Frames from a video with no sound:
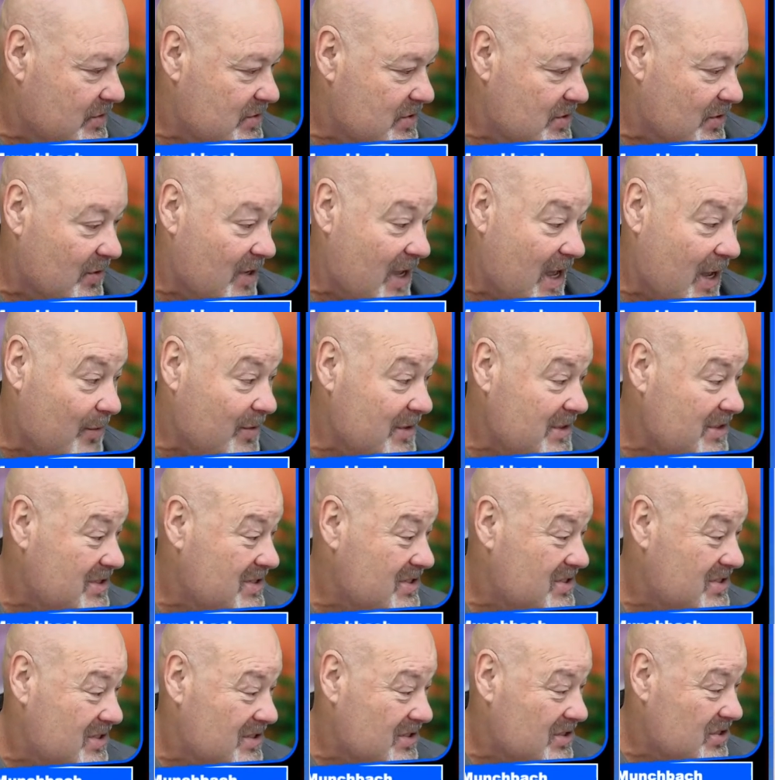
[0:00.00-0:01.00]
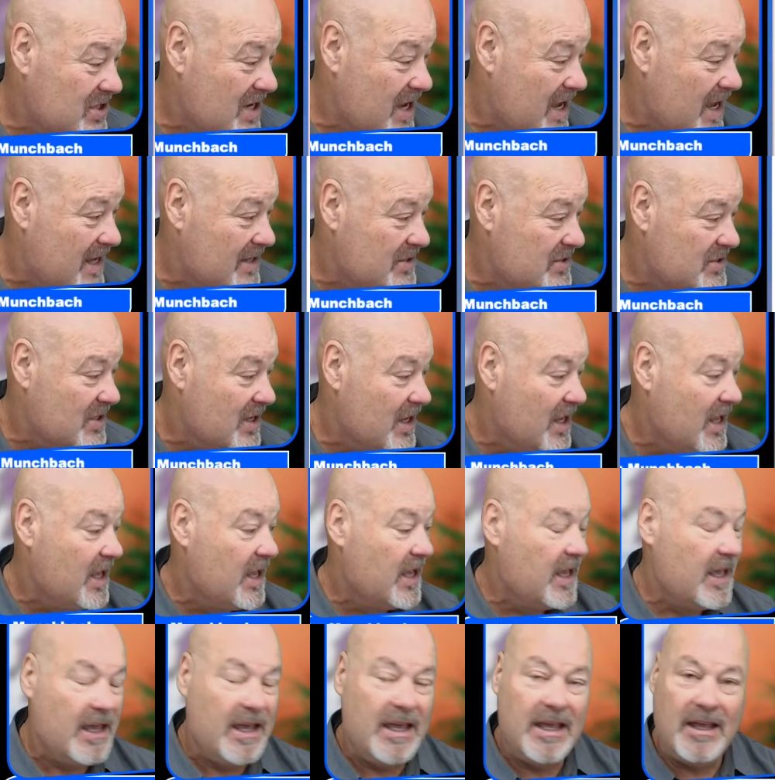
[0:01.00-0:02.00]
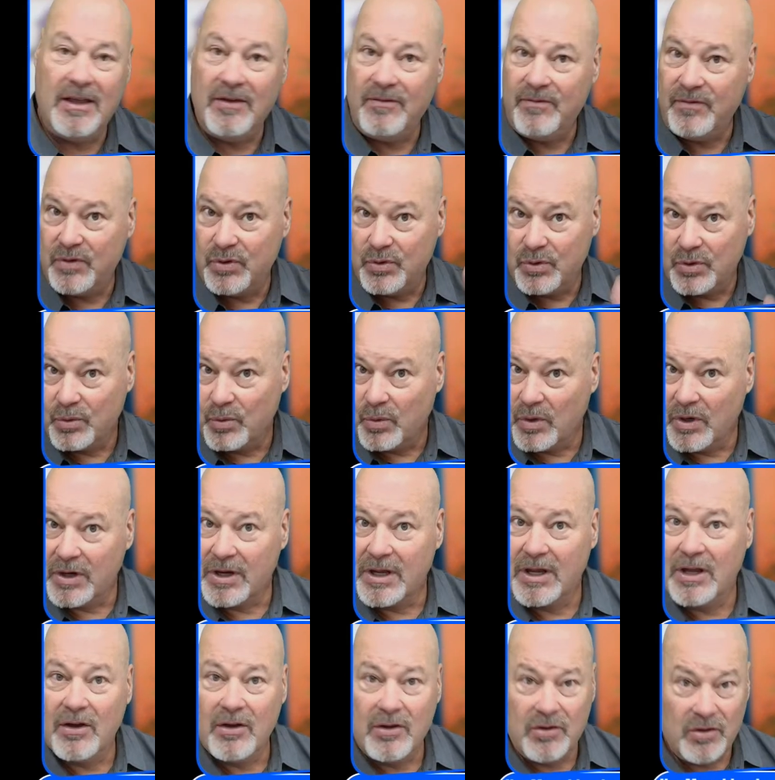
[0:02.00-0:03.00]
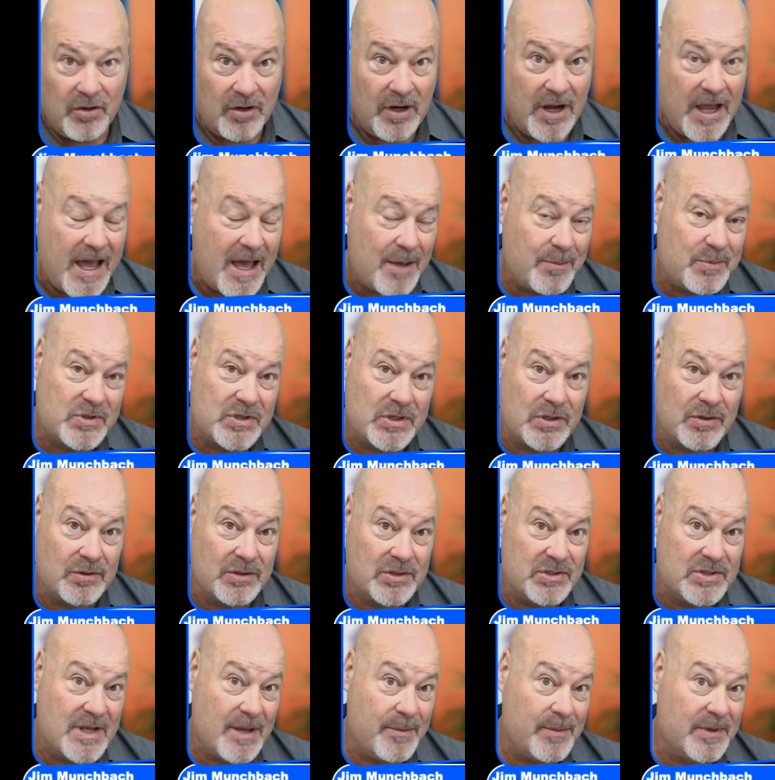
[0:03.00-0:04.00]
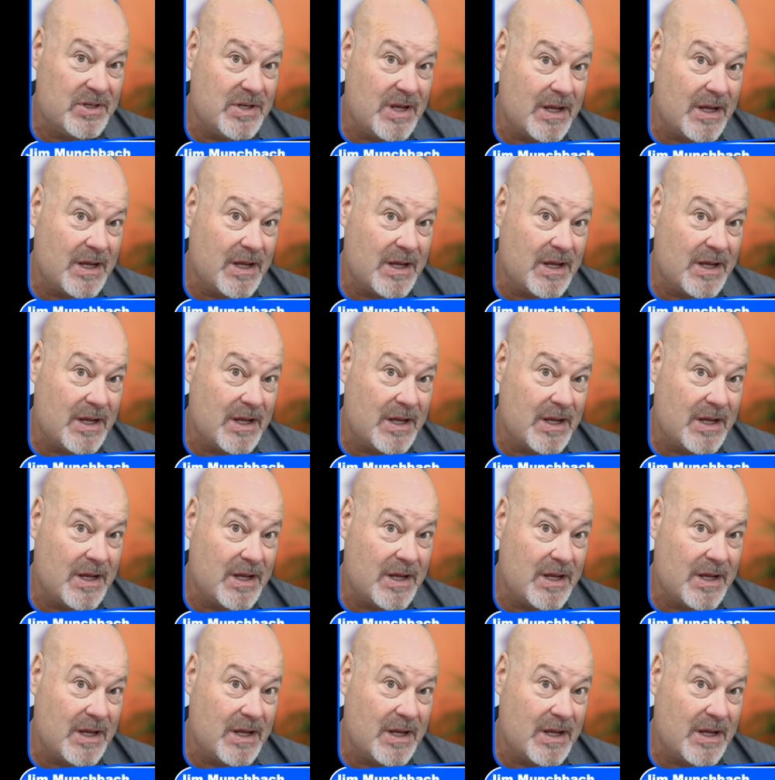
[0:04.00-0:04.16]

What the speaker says: So I would just suggest if you're working on your capstone assignment,